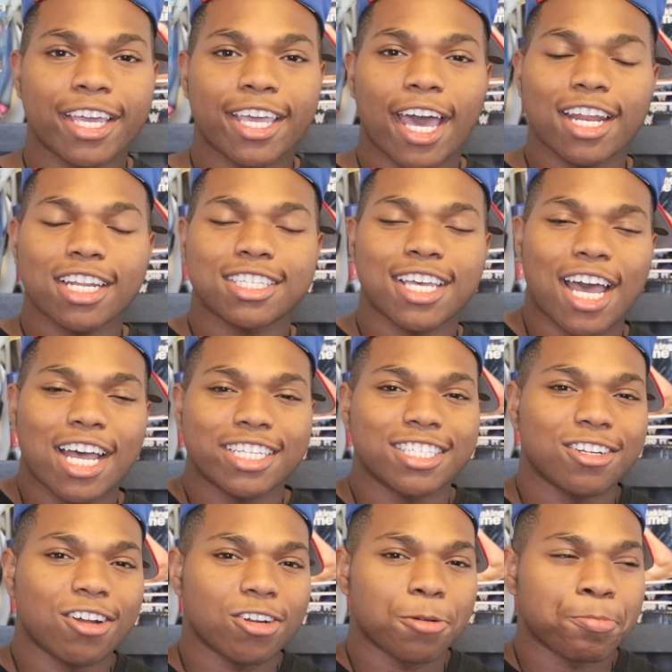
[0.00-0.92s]
It kind of ties
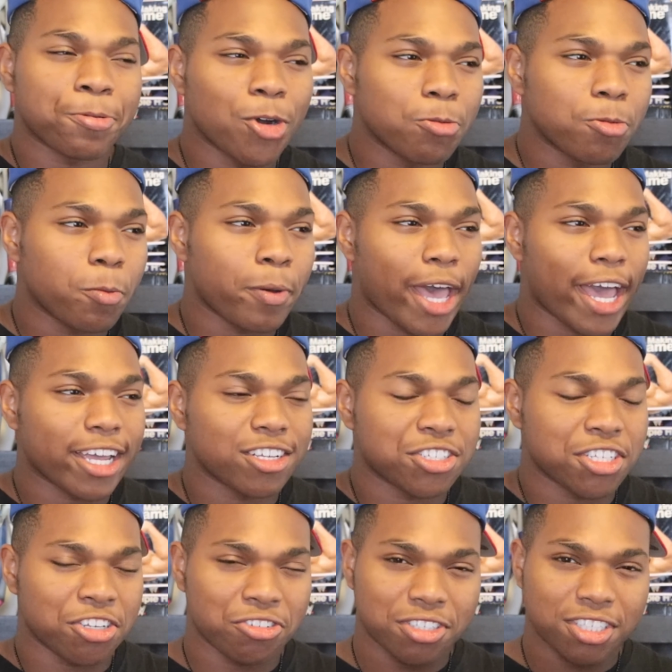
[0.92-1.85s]
in on the promo
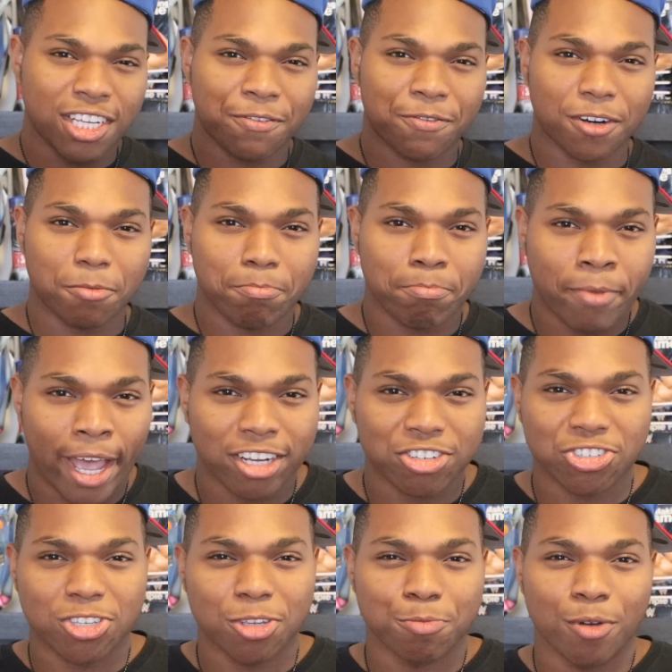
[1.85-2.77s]
package that you'll see for the
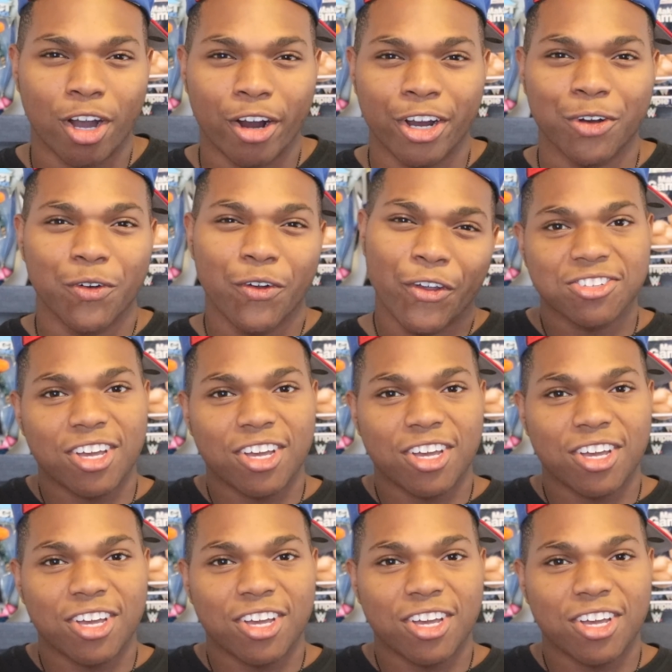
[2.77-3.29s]
match tomorrow.